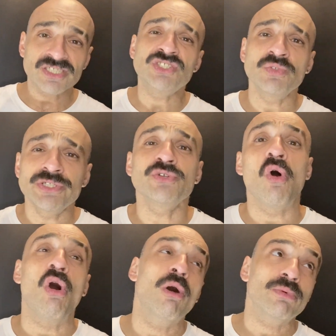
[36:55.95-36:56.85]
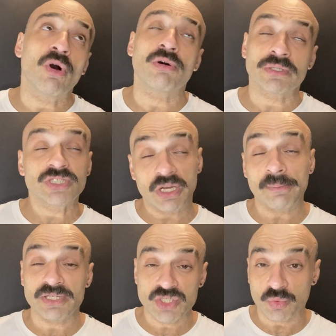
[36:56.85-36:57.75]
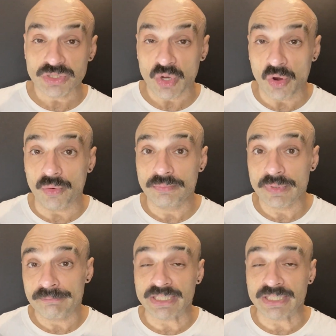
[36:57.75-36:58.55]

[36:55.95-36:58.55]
She wanted to go home, or, I mean, she was home,